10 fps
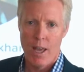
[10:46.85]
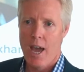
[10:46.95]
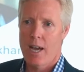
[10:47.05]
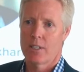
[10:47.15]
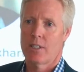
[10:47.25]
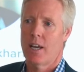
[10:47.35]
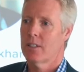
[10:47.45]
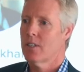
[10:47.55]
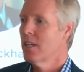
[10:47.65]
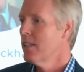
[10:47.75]

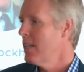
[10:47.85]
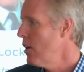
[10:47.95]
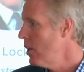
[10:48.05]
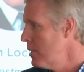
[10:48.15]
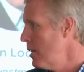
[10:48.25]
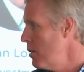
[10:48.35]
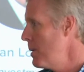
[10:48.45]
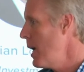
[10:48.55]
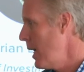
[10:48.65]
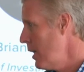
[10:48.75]
assets that all tend to
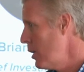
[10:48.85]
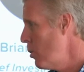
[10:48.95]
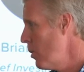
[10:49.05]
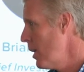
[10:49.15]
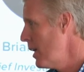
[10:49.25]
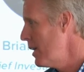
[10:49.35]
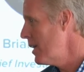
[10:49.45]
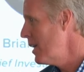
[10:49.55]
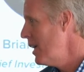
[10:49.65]
be highly correlated.